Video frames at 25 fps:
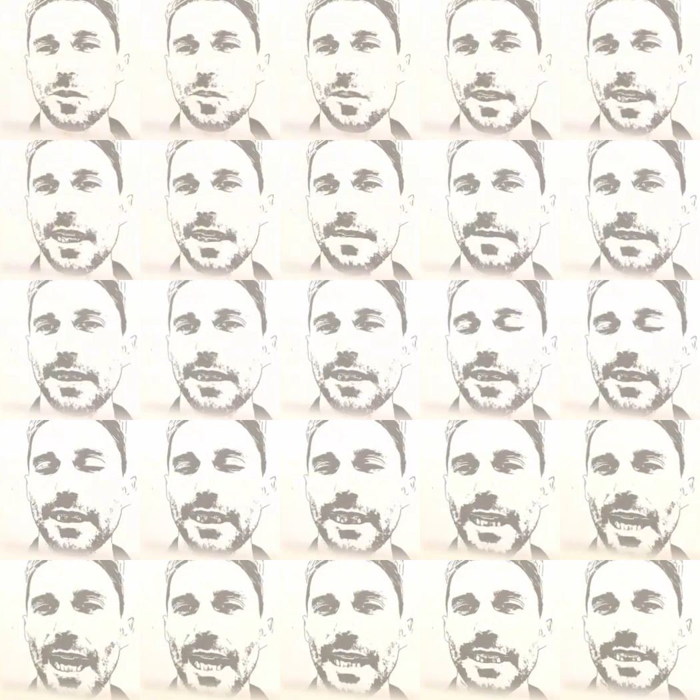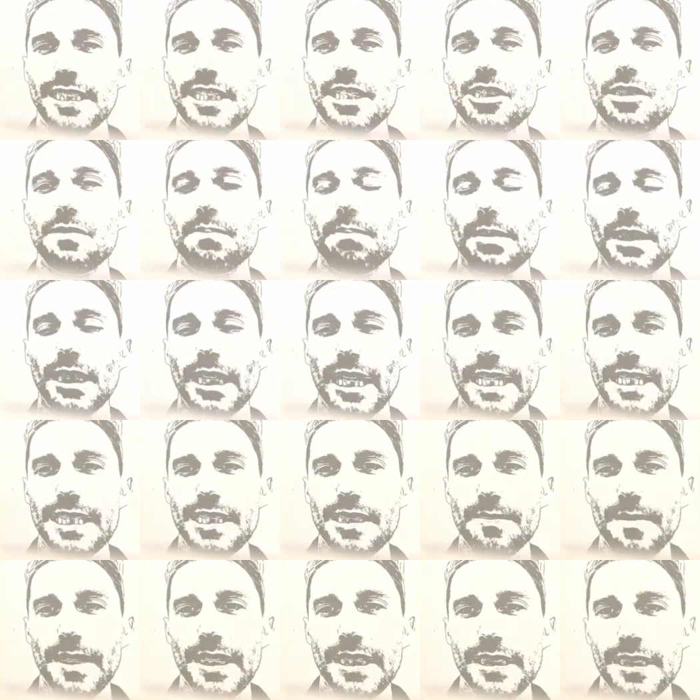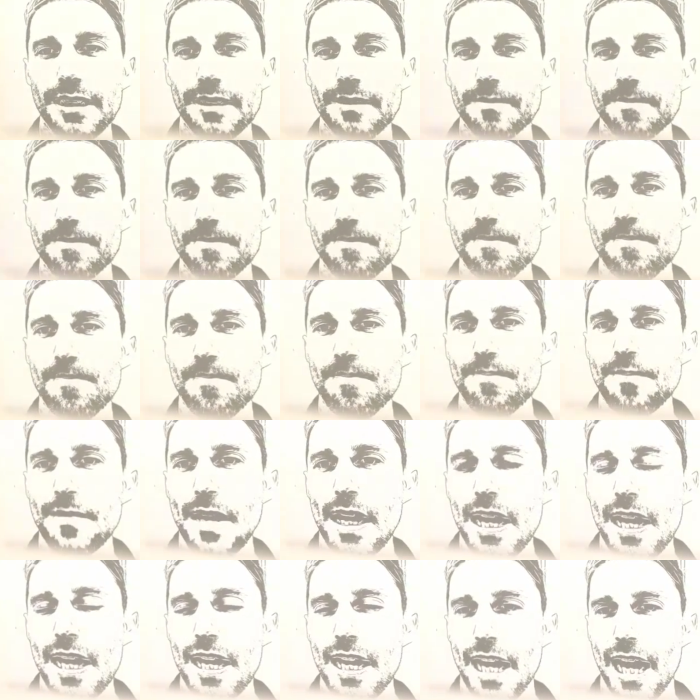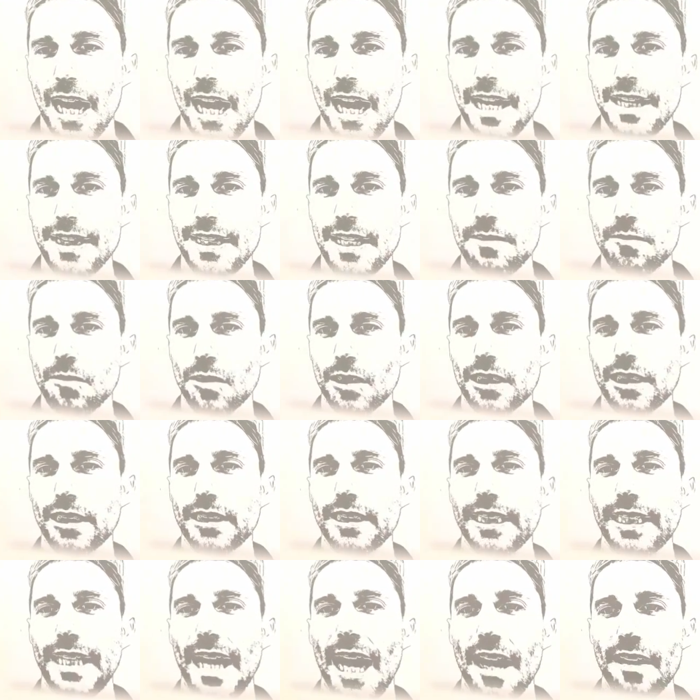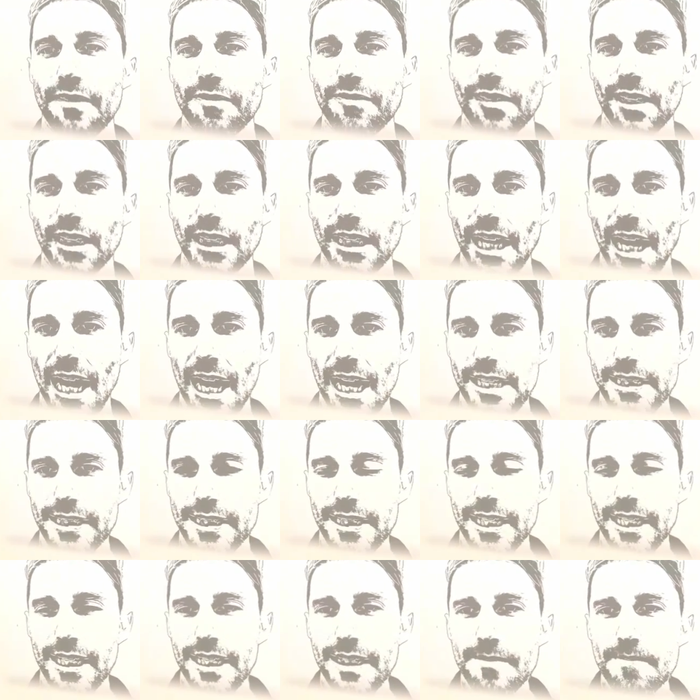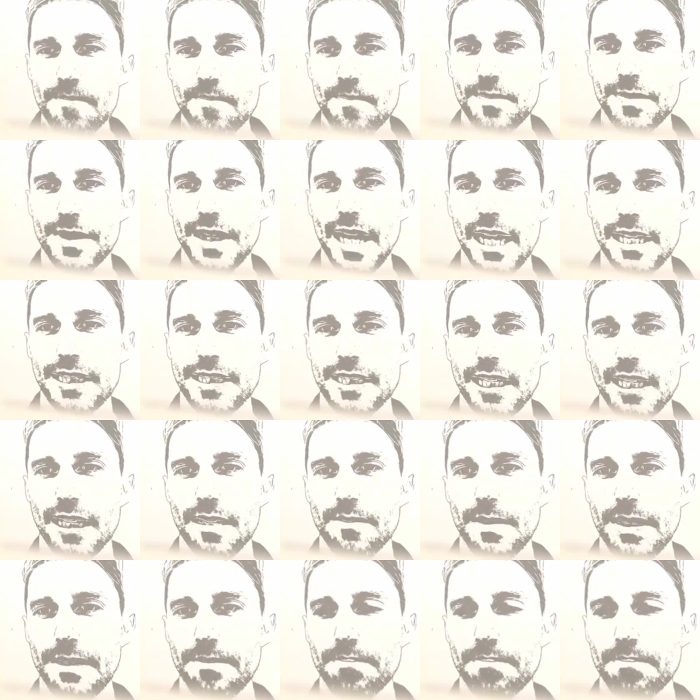we're going to be looking at. Displacement, and then we're looking at velocity. That's going to be